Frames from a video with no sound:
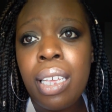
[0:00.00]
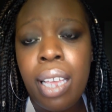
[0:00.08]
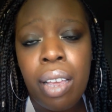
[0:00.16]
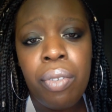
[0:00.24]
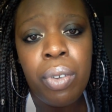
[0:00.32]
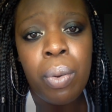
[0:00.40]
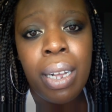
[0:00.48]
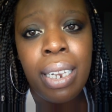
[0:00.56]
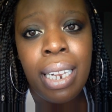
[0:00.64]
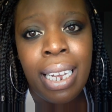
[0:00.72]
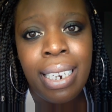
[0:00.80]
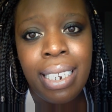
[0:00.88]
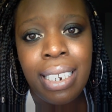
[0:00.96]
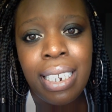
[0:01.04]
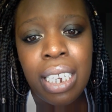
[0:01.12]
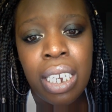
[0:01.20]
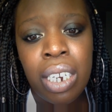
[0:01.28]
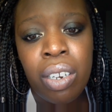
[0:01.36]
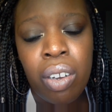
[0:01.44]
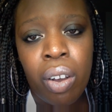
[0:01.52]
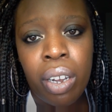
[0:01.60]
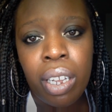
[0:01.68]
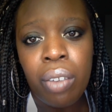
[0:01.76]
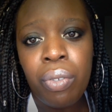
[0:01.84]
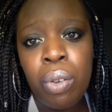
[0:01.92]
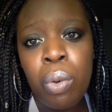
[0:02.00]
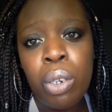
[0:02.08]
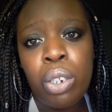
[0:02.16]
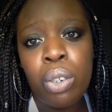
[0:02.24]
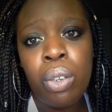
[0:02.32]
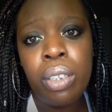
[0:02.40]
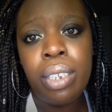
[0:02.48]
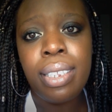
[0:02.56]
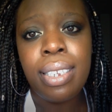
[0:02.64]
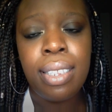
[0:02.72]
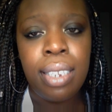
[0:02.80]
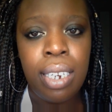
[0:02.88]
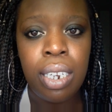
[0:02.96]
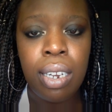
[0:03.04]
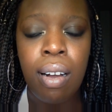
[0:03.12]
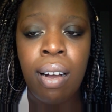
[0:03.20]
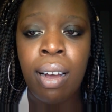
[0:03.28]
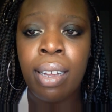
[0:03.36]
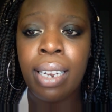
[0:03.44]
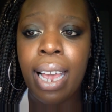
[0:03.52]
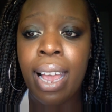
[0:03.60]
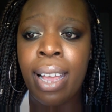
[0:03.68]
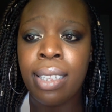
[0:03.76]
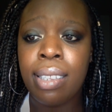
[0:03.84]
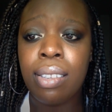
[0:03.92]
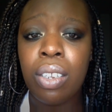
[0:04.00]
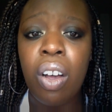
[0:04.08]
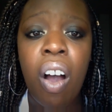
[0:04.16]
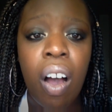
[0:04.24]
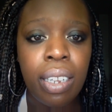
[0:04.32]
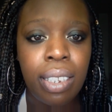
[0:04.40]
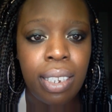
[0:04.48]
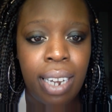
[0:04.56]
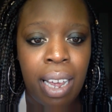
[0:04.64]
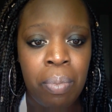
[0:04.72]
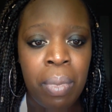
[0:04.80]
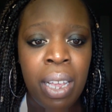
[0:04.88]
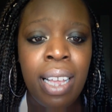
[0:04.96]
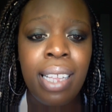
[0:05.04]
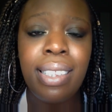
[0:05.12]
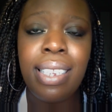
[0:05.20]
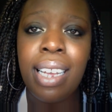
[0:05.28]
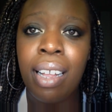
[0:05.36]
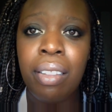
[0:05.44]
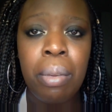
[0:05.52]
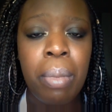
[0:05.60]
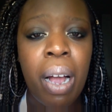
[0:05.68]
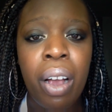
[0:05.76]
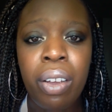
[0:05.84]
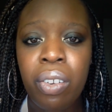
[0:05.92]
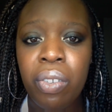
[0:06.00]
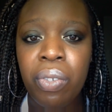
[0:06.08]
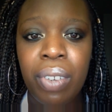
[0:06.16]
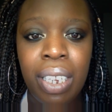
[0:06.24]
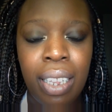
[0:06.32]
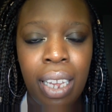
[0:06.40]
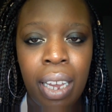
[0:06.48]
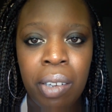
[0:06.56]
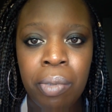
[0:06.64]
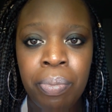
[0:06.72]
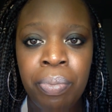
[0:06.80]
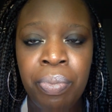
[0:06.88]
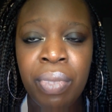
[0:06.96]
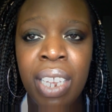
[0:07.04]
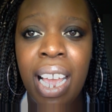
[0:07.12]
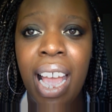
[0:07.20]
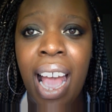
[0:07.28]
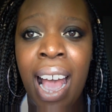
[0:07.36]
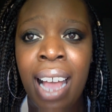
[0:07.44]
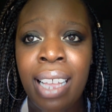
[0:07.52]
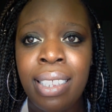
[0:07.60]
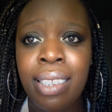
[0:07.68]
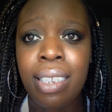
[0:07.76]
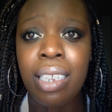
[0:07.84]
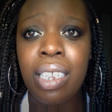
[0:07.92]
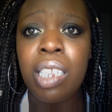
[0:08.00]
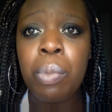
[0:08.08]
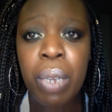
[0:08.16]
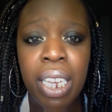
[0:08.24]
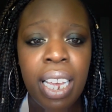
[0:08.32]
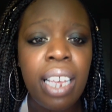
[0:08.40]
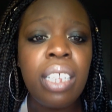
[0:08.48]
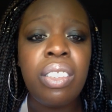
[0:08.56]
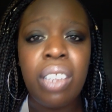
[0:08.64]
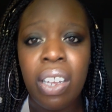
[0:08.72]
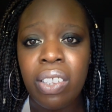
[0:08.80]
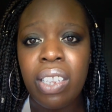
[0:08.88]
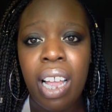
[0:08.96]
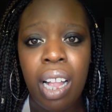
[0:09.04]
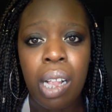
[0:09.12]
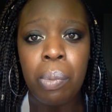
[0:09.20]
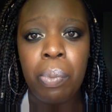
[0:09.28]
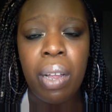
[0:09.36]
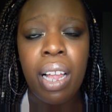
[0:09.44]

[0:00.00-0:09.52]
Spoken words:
give you a lending ear or give you a shoulder to lean on, and talk to them. Tell them how you're feeling. And speaking does help.